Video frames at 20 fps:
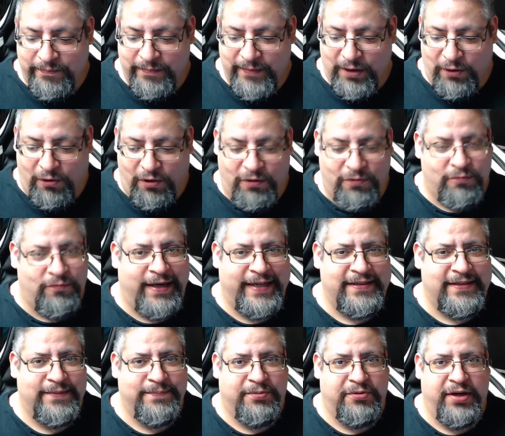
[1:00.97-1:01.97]
all
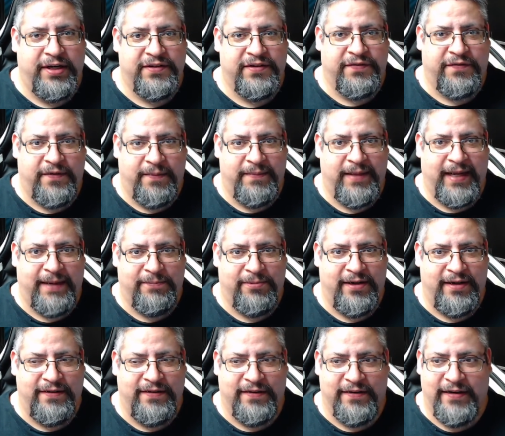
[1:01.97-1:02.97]
resin prints from that
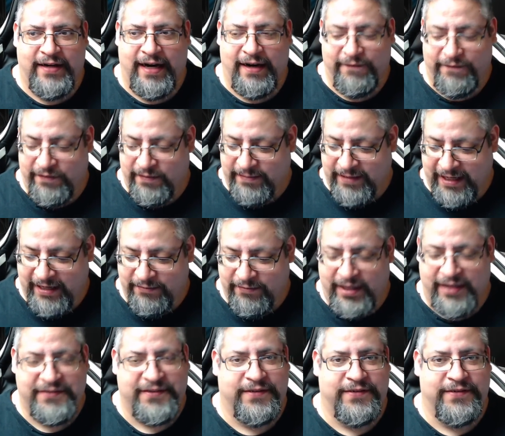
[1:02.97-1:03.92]
printer and from that resin,